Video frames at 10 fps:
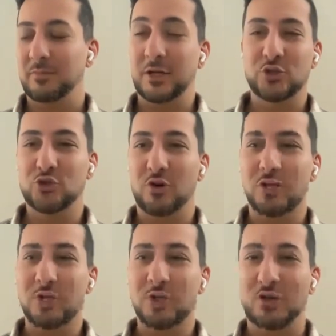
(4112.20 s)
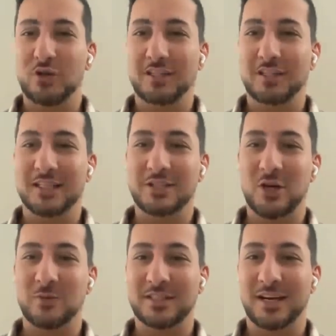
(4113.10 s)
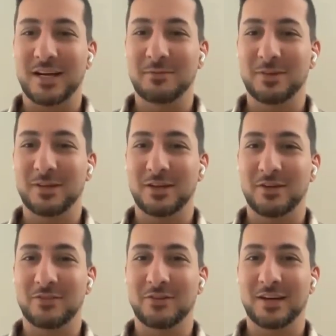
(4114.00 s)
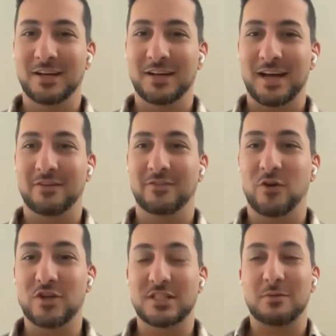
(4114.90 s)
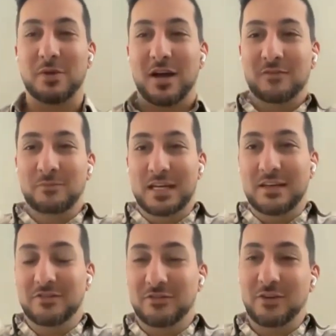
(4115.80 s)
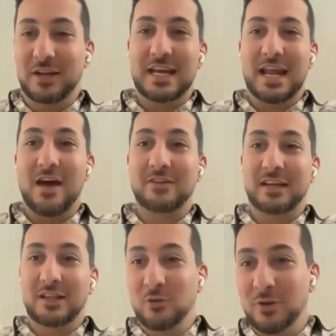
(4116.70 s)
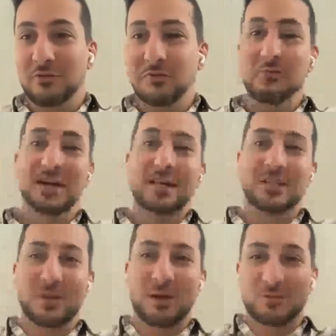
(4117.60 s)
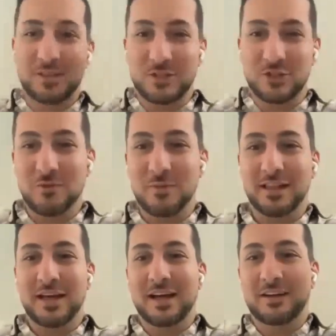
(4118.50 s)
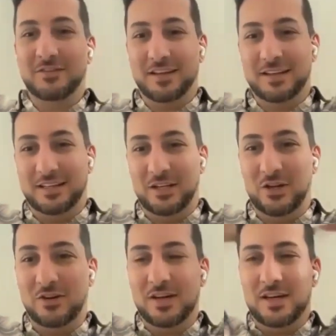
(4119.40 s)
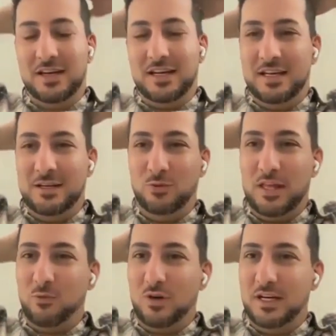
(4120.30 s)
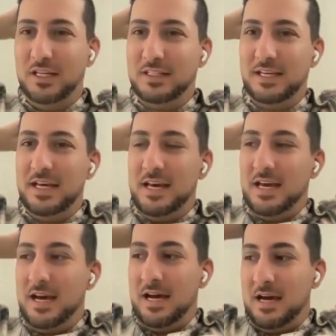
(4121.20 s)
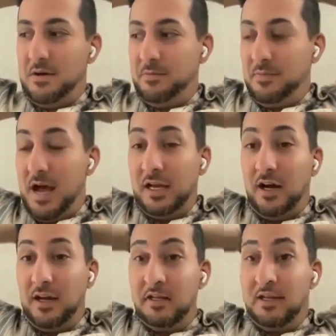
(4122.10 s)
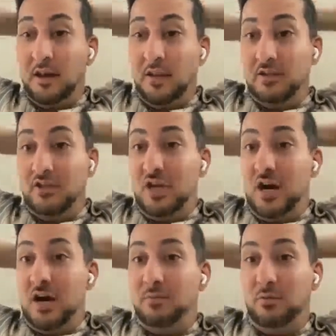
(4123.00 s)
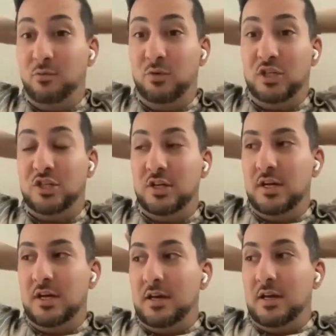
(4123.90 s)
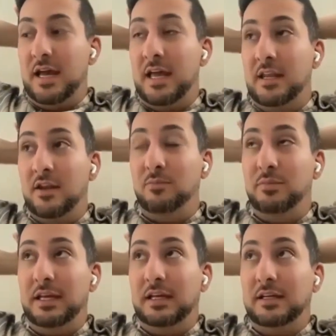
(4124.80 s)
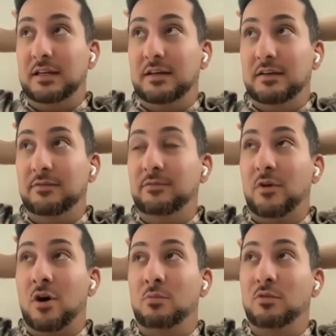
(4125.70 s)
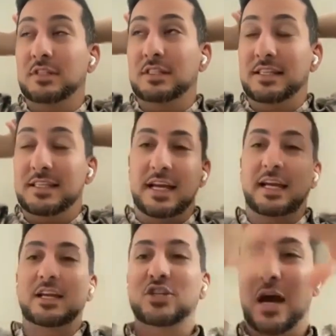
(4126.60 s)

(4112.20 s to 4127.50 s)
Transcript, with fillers: enjoying New York that summertime, you know, and first I'm kind of being free and having a little bit of money to be able to enjoy my life and, you know, and without worries, I got another job, which ended up being almost the second